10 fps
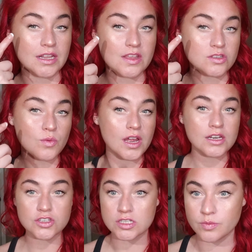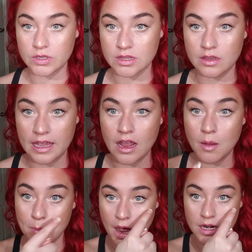to this one, just with like
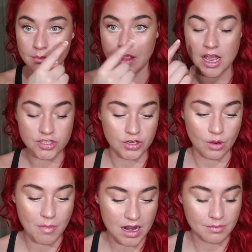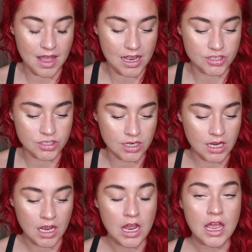bottom lash and no bottom lash.
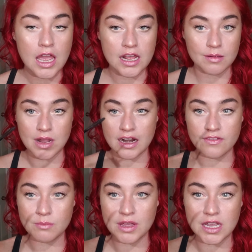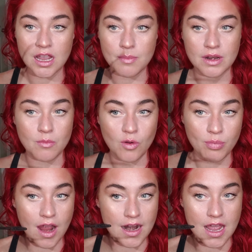And I'm not even picking up any more
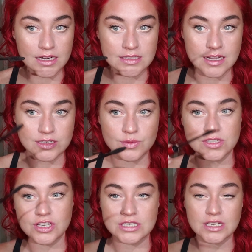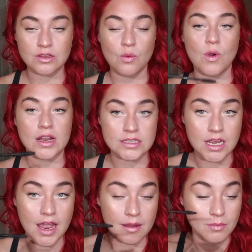product. This was just like the one
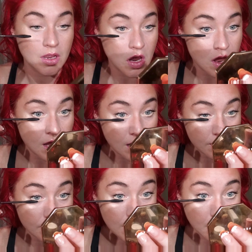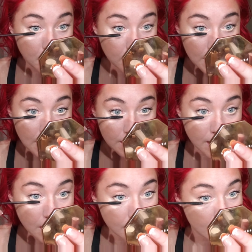time that I put it in
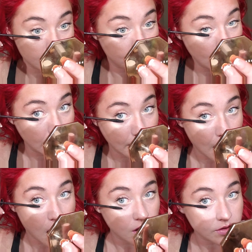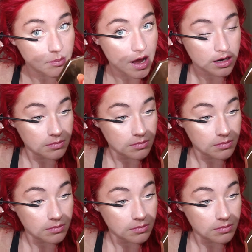there that I'm filling out the bottom